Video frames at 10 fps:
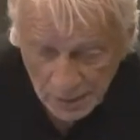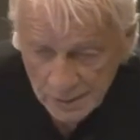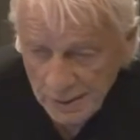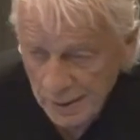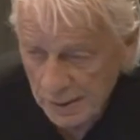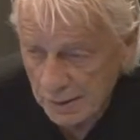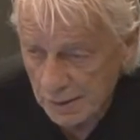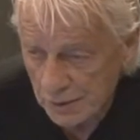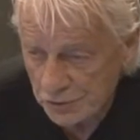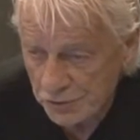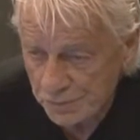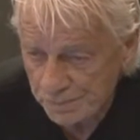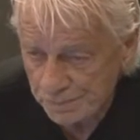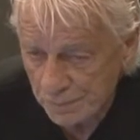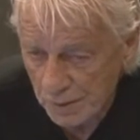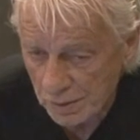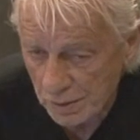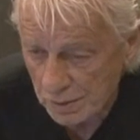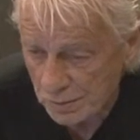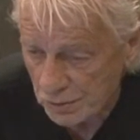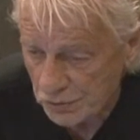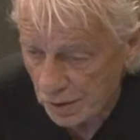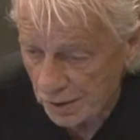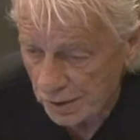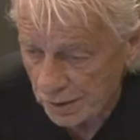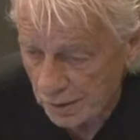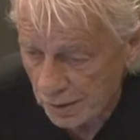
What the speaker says: that they're studying